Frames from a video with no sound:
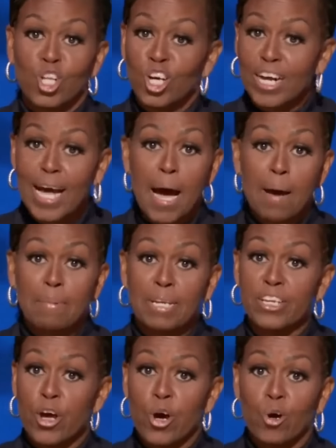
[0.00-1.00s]
Look,
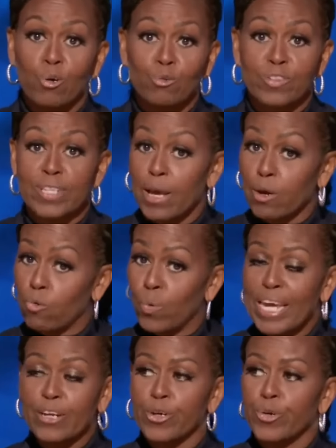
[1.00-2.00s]
Kamala knows, like
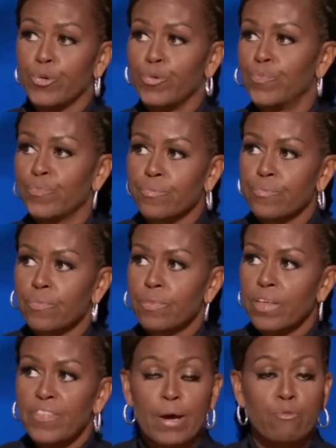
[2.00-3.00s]
we do,
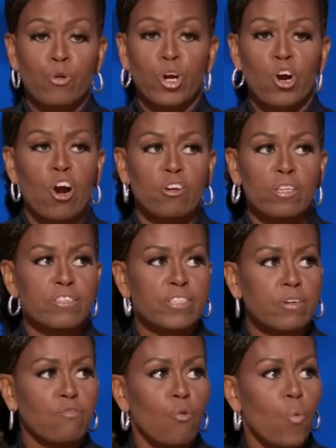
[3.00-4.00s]
that regardless
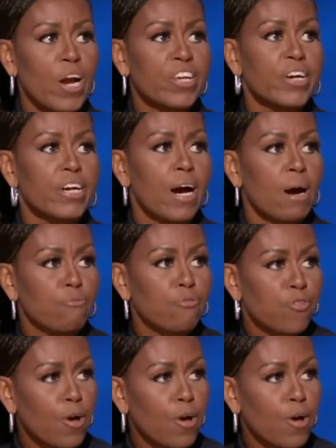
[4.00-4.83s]
of where you come